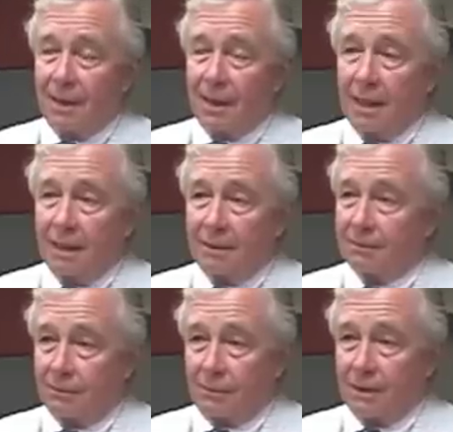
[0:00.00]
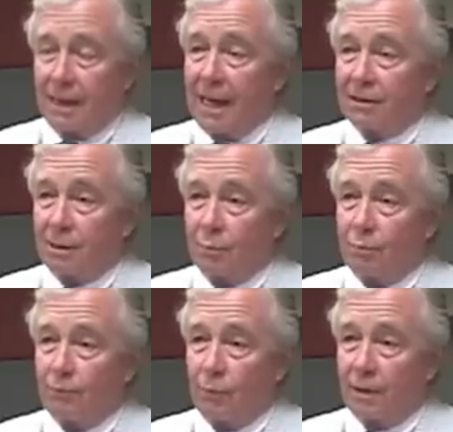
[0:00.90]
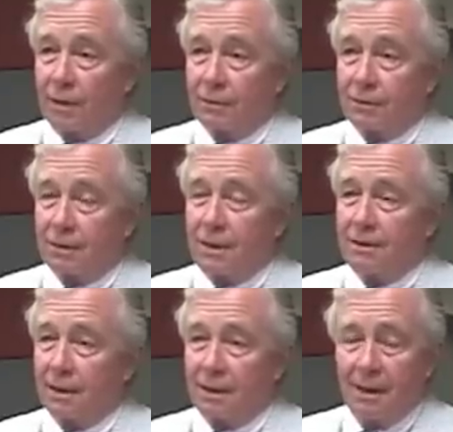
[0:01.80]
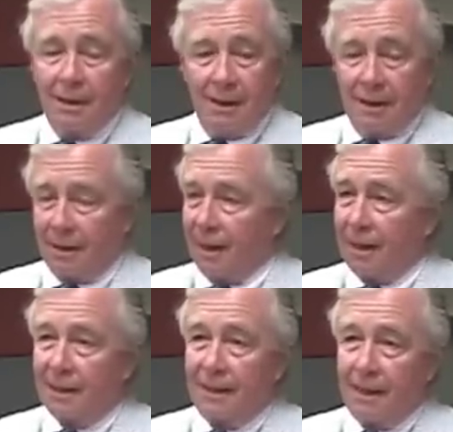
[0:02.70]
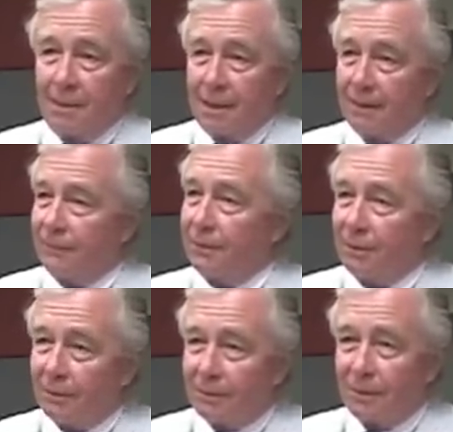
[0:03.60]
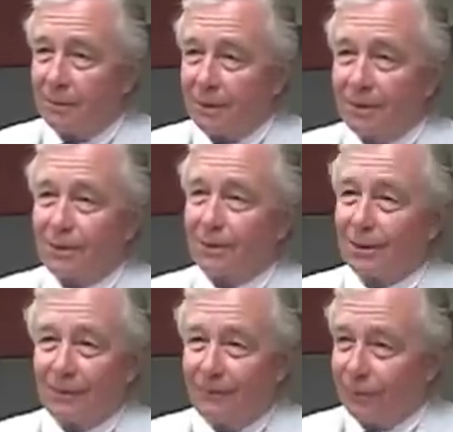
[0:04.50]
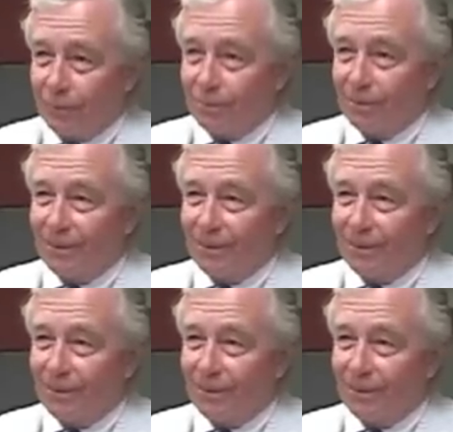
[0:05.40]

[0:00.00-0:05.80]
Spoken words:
And I started to ask him whether I should. And he said, God damn it, if you don't do it, you're a fool.